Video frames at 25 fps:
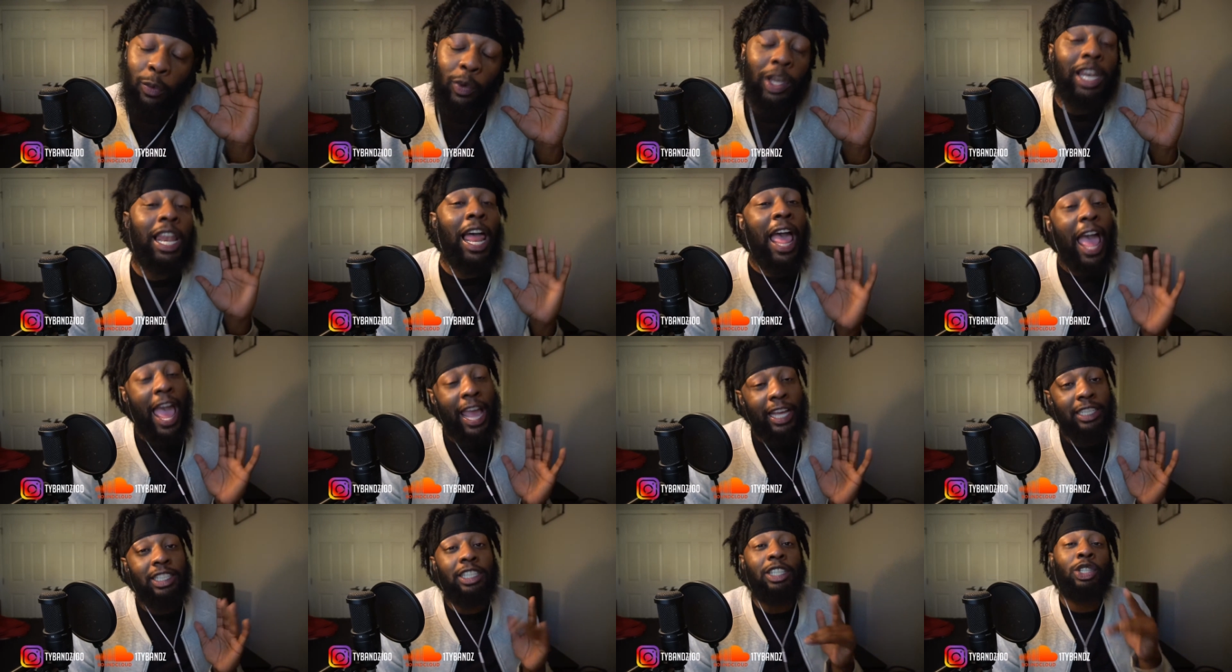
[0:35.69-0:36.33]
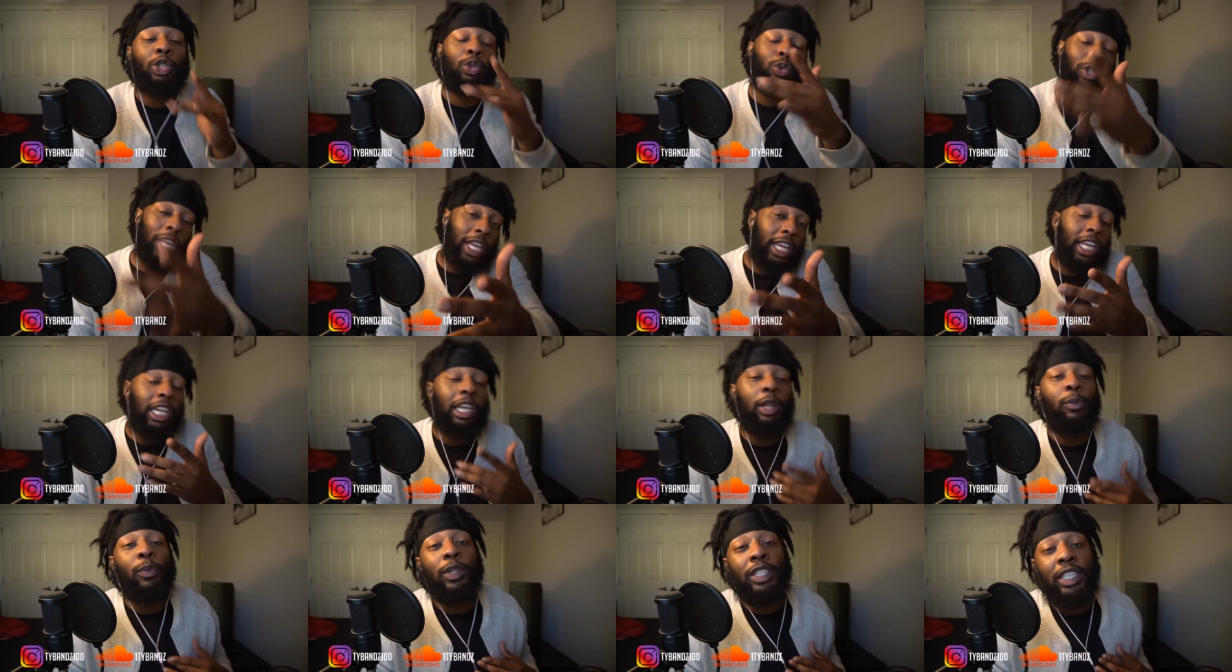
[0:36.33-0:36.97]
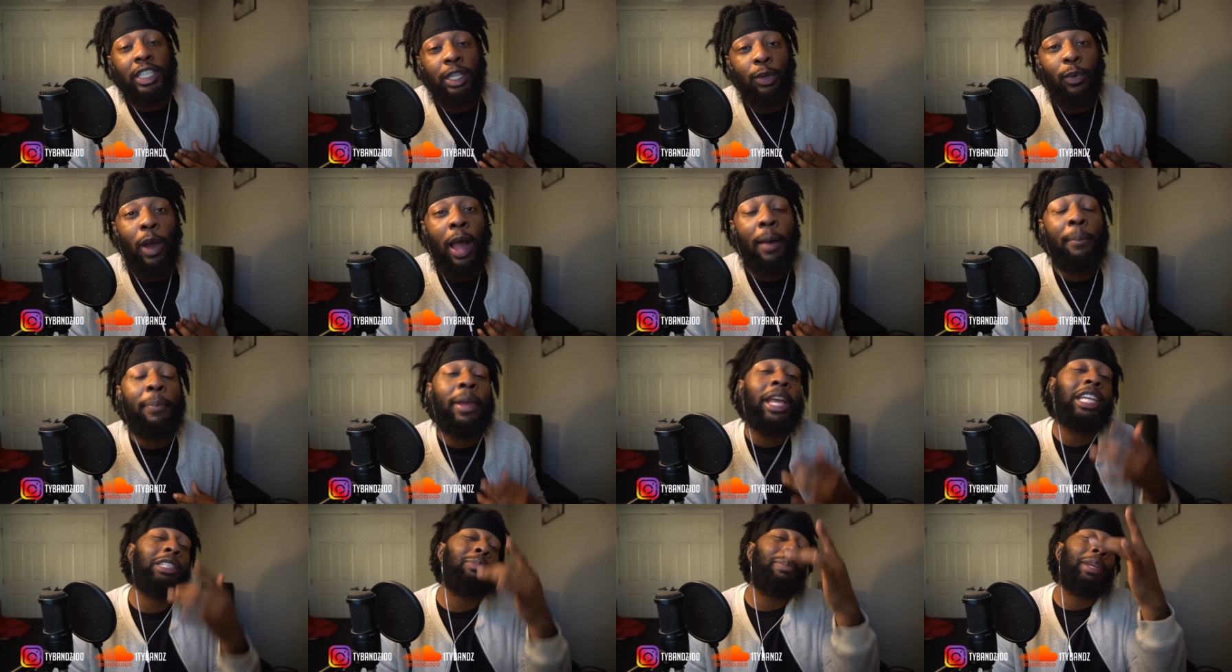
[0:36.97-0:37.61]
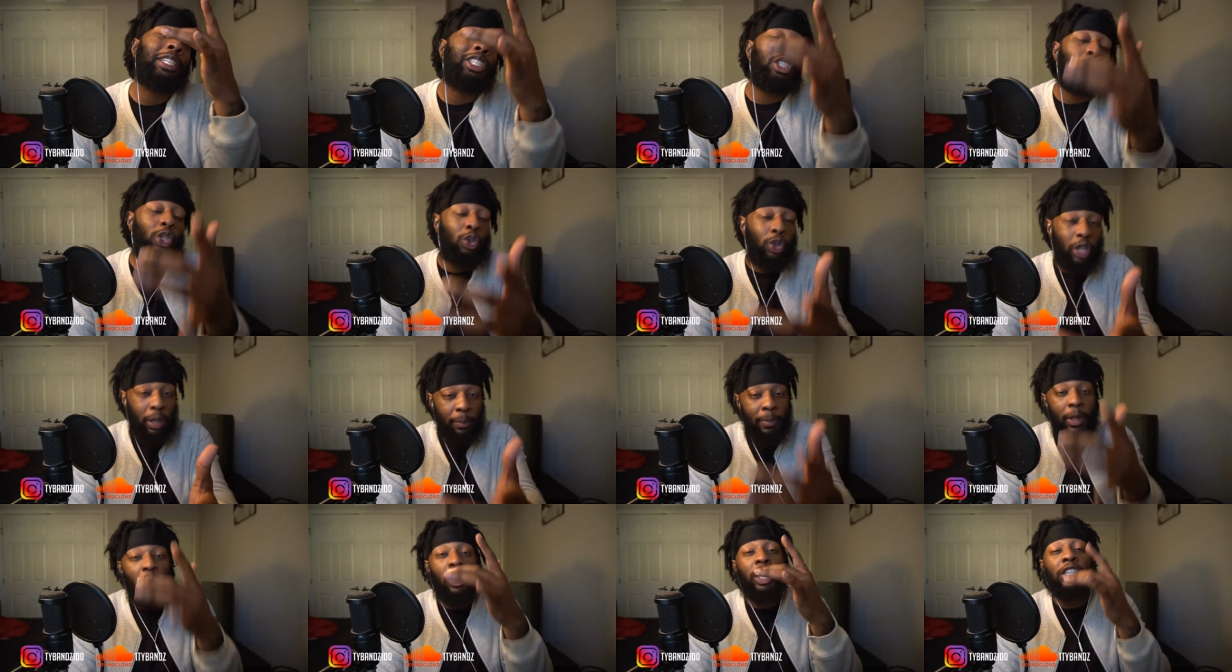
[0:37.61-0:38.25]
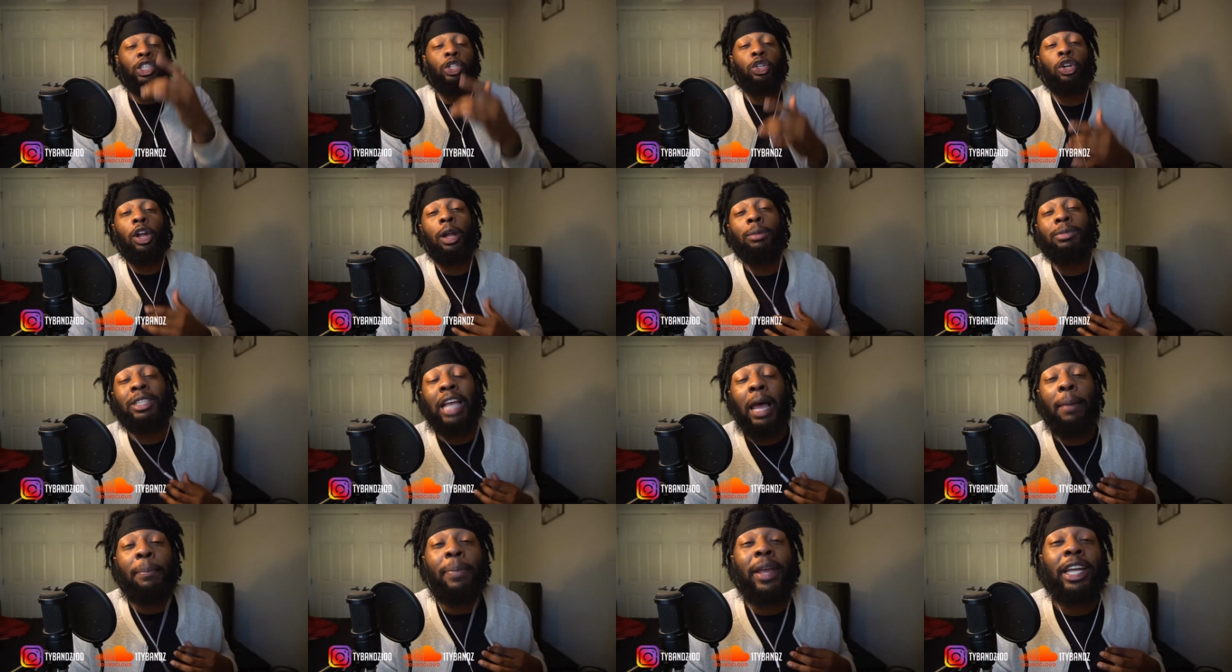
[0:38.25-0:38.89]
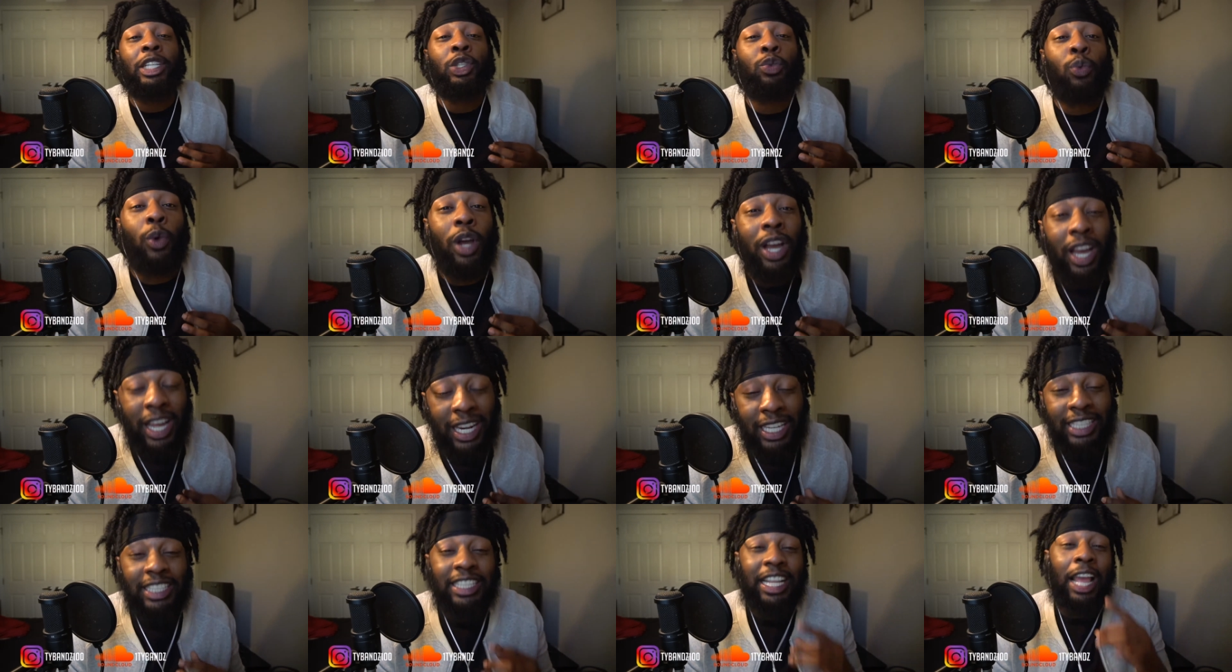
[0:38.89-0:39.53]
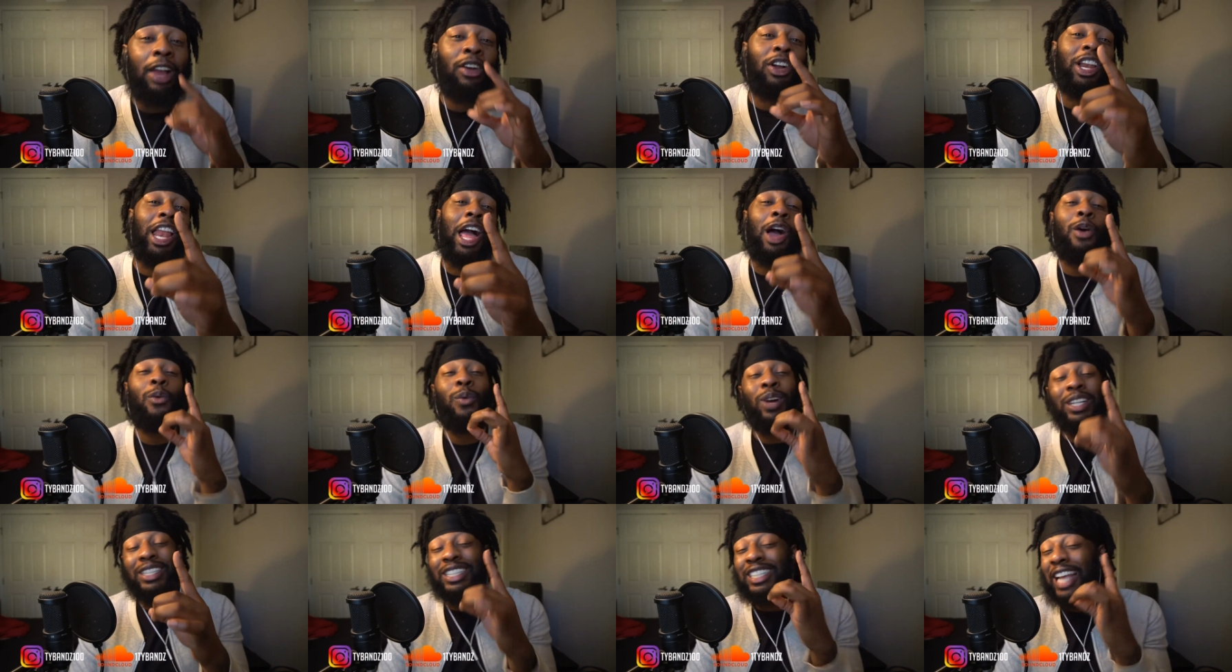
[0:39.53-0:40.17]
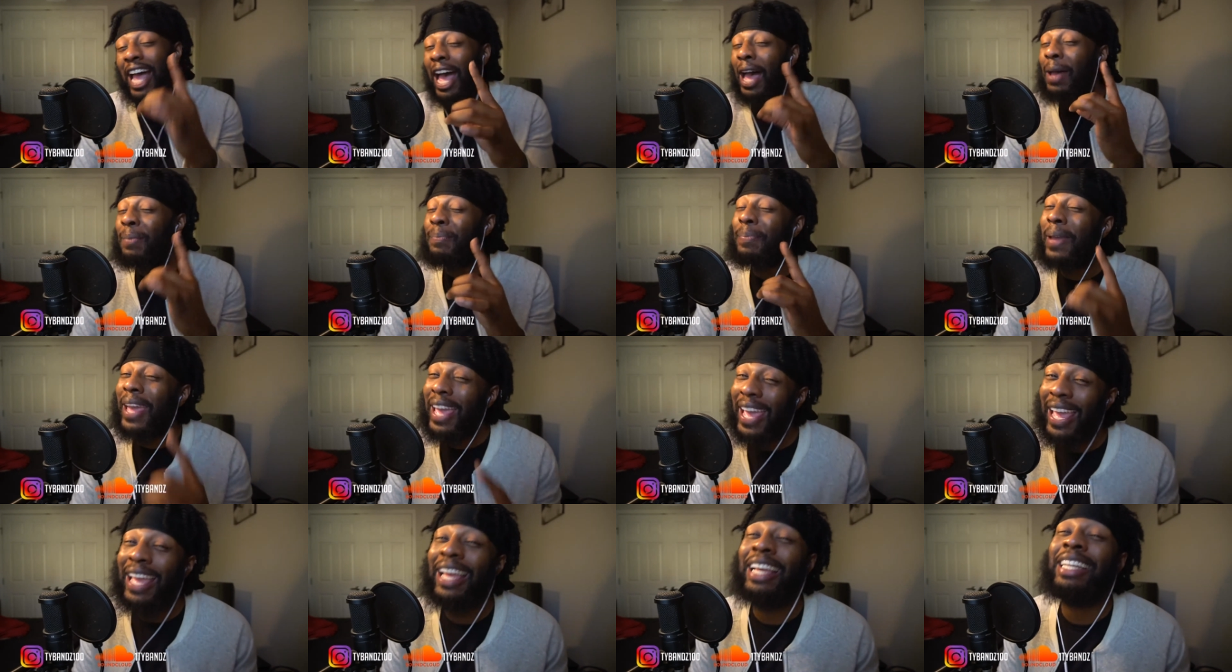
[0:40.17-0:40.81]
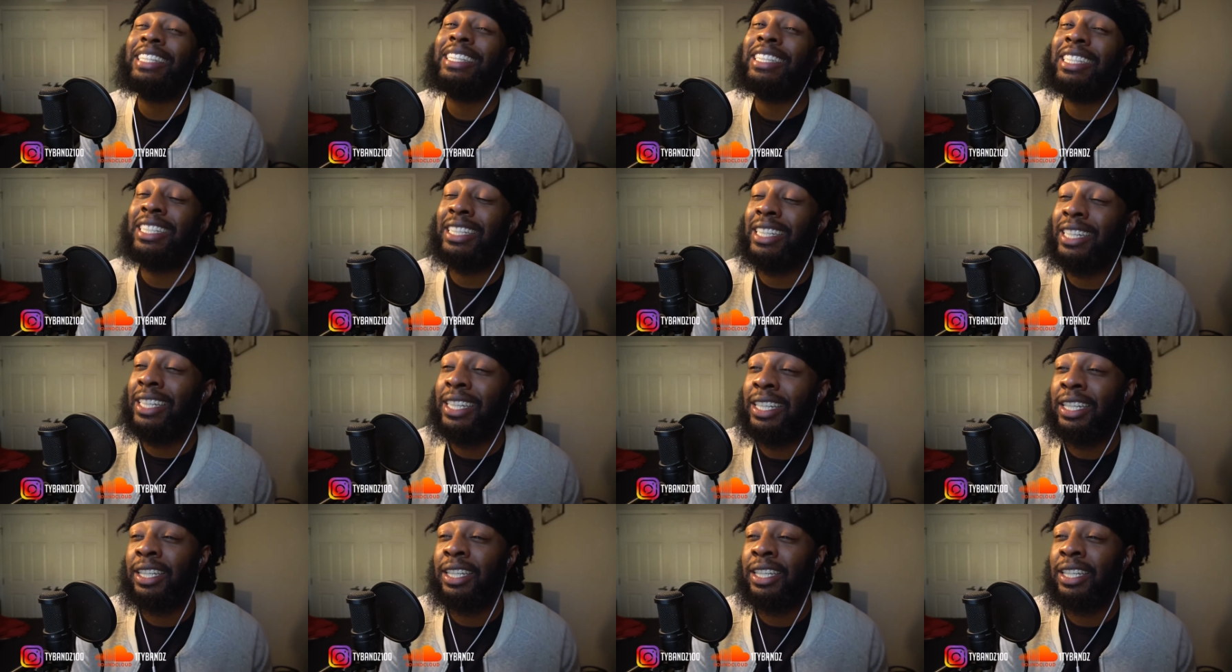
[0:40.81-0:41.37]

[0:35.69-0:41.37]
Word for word: Relax, because you're kicking it with T'y Bandz. Make sure you hit me on Instagram, TyBandz100, SoundCloud1, TyBandz.